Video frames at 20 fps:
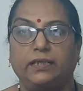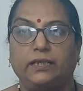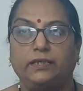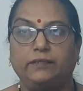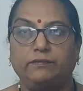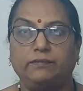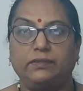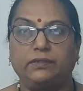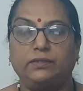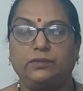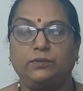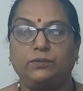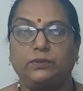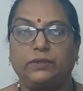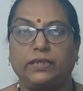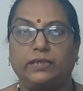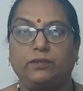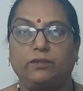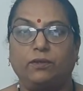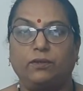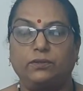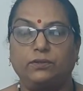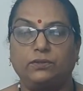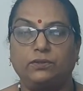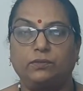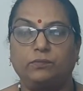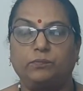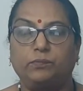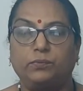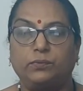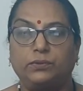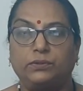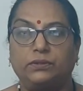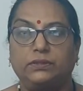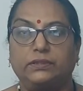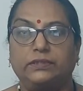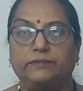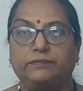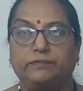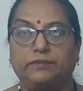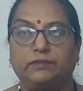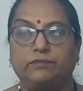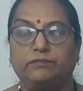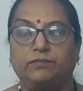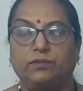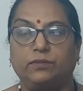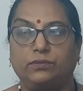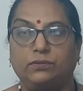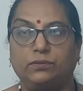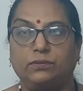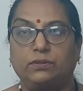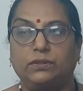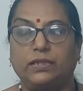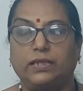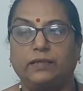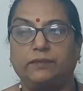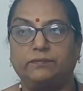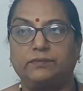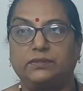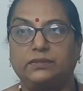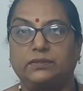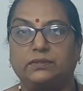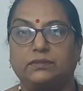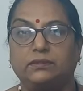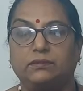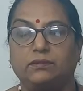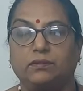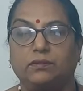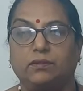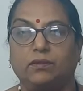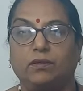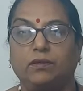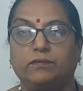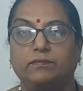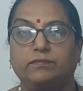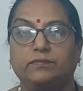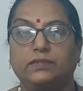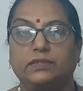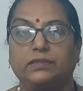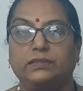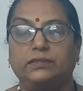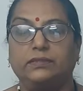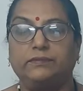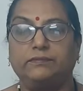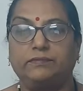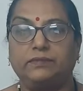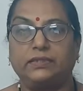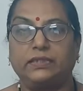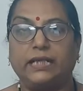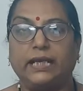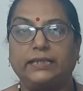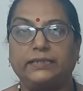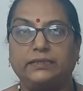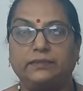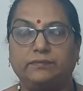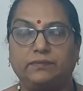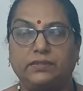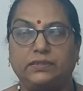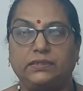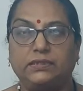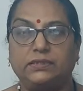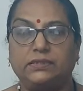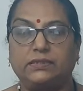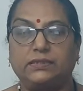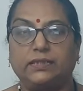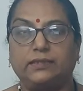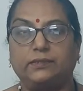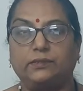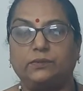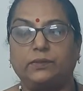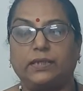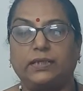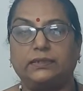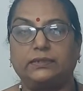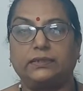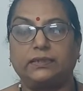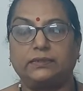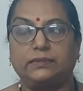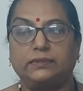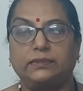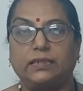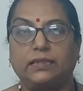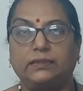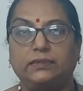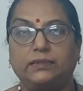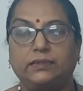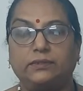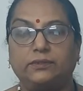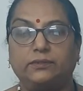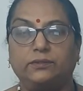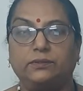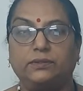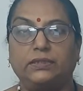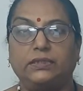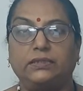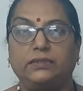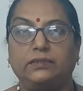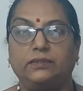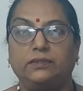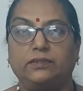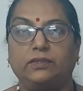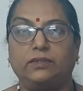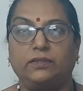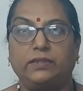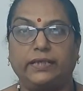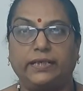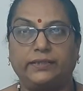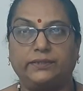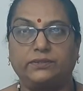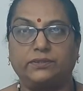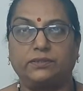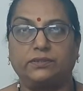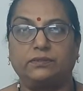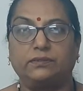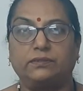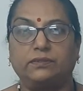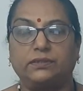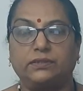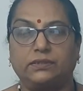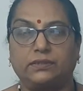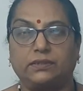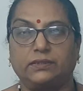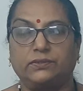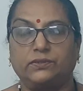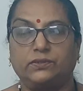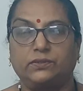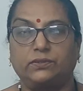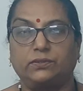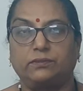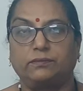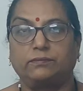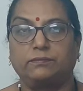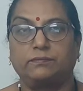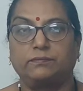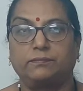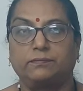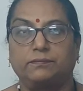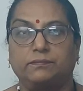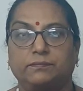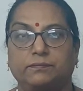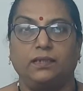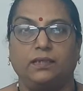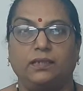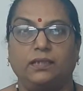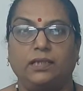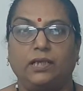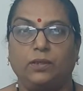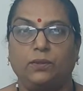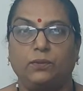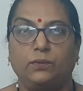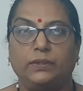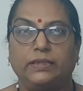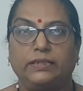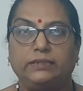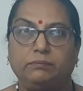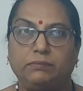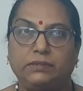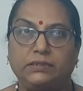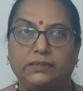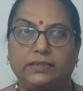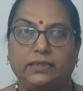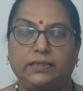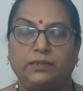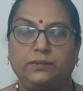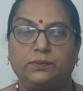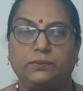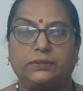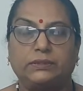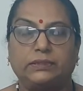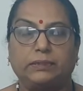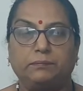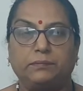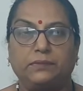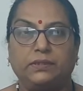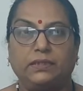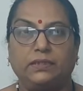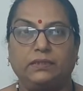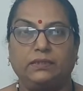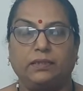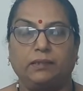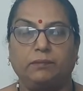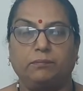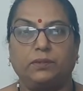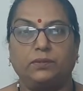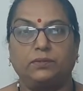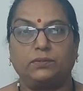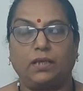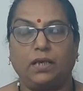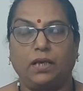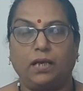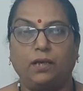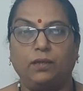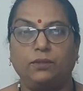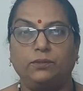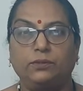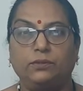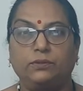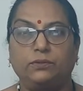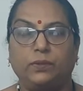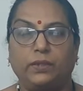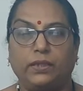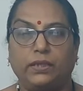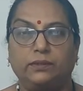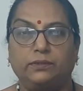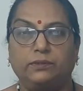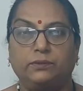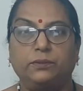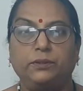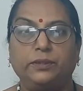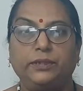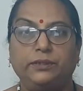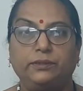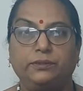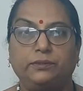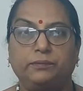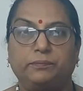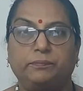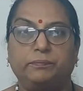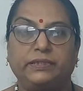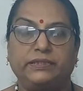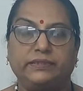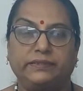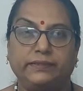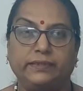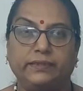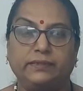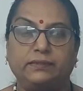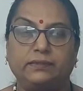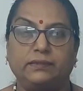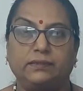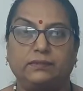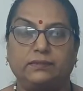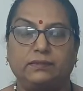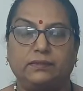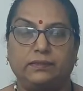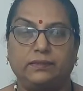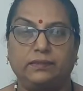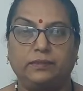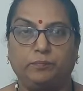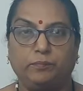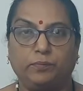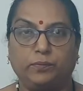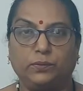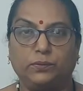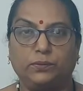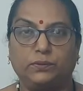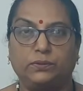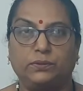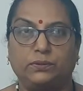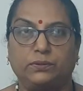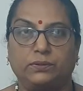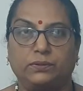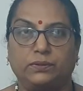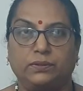Even you can also put different photographs of the different activities that you had conducted during your action research. Now let me tell you something about how you are going to present the report.